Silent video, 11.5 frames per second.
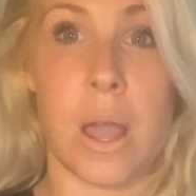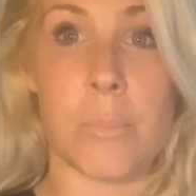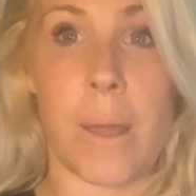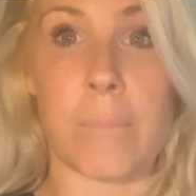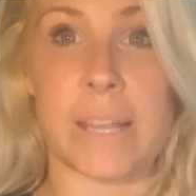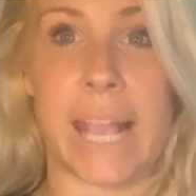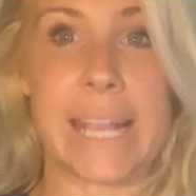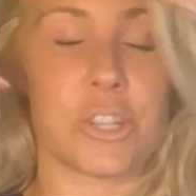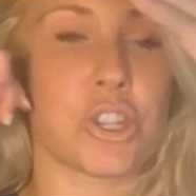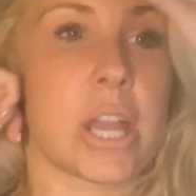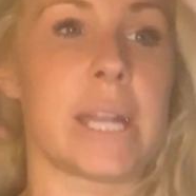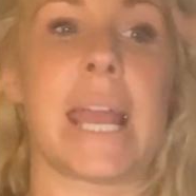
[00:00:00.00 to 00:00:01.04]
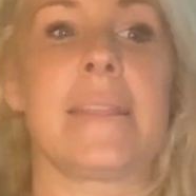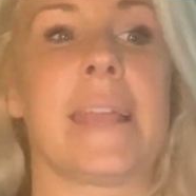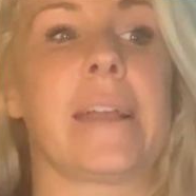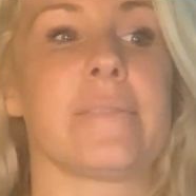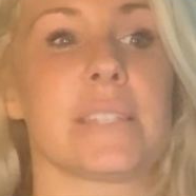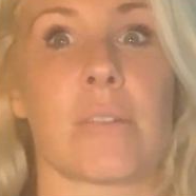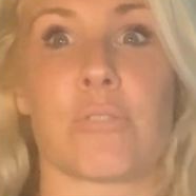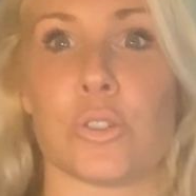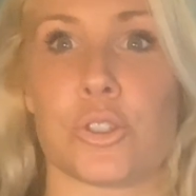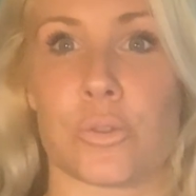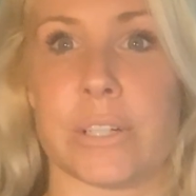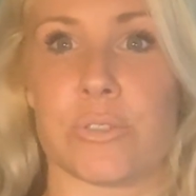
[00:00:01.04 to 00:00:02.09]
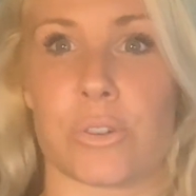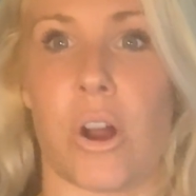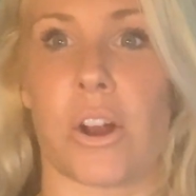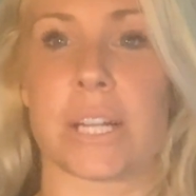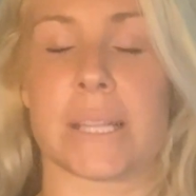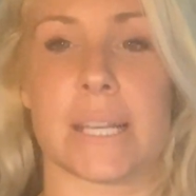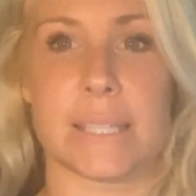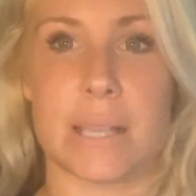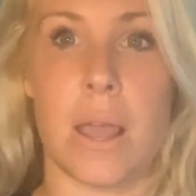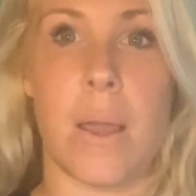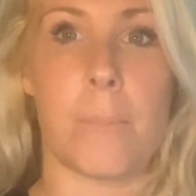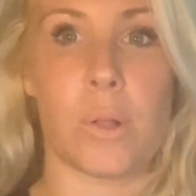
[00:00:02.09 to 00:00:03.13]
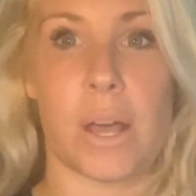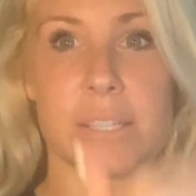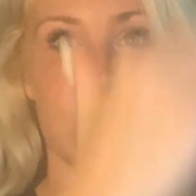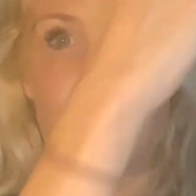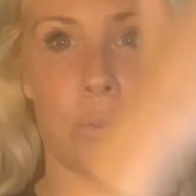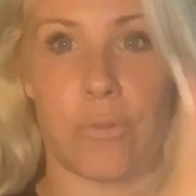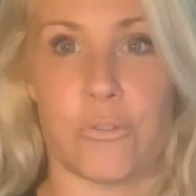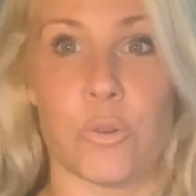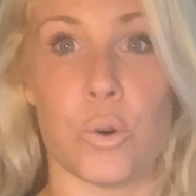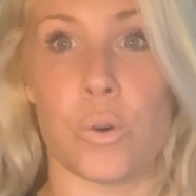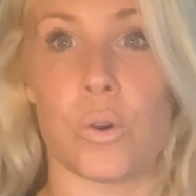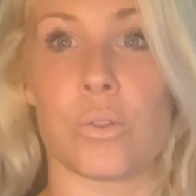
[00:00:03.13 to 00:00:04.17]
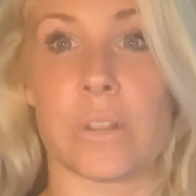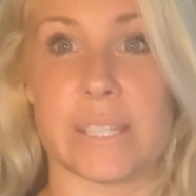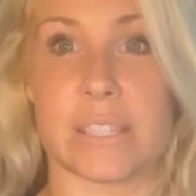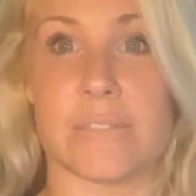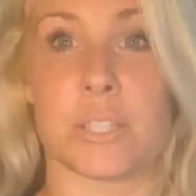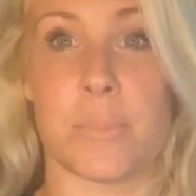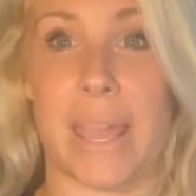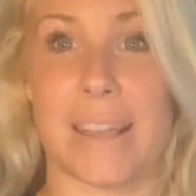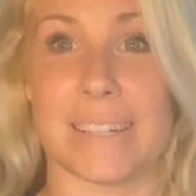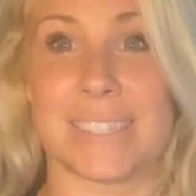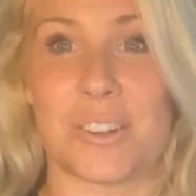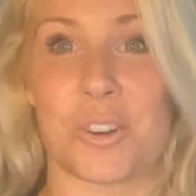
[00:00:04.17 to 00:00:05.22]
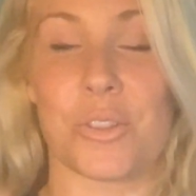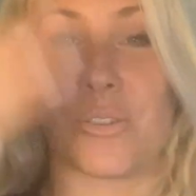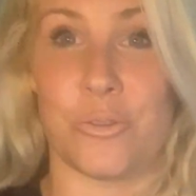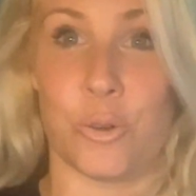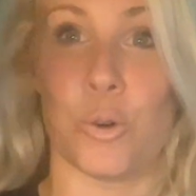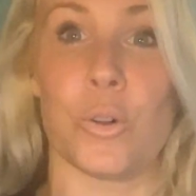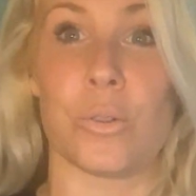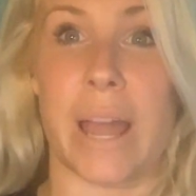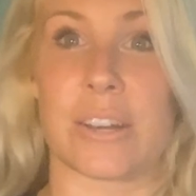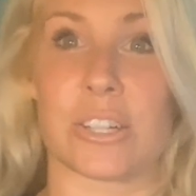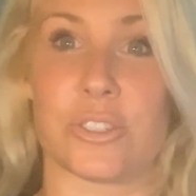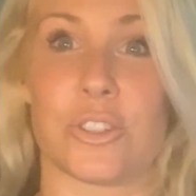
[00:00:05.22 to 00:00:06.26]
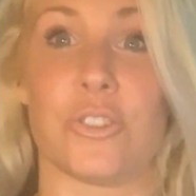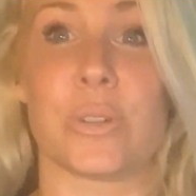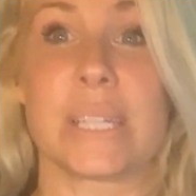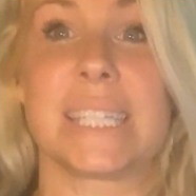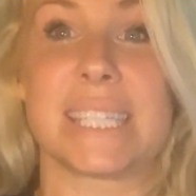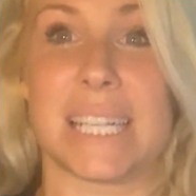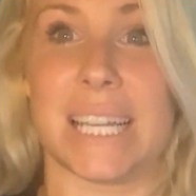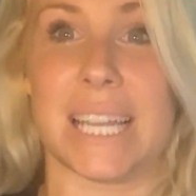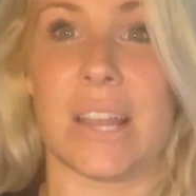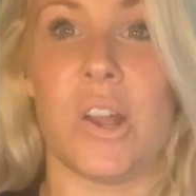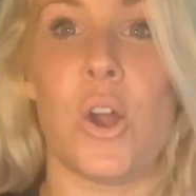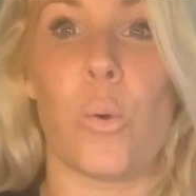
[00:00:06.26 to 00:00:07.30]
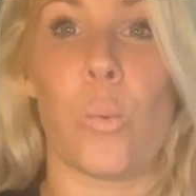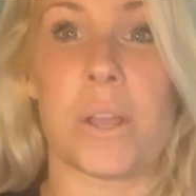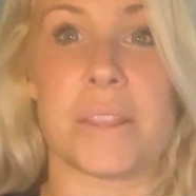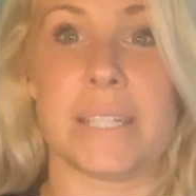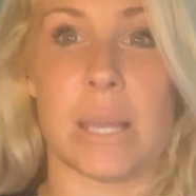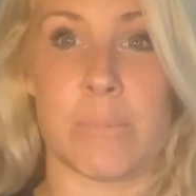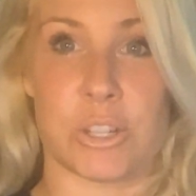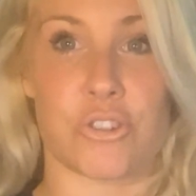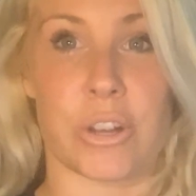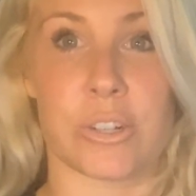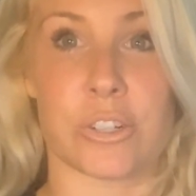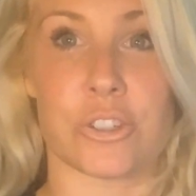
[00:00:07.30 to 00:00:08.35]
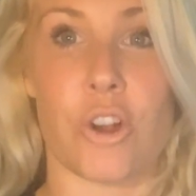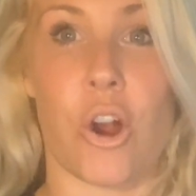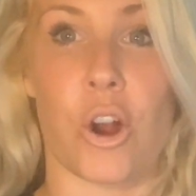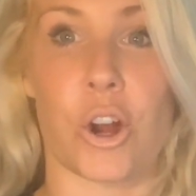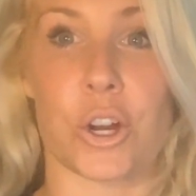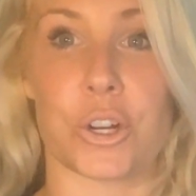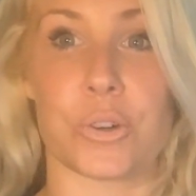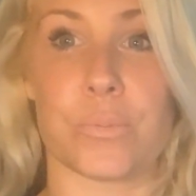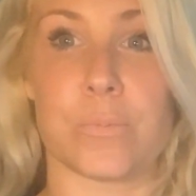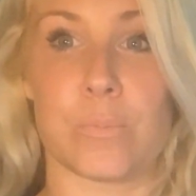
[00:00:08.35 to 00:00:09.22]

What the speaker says: publication, and they have several stories regarding this, plus the full list of demands or the full letter, so you can see what the demonstrators are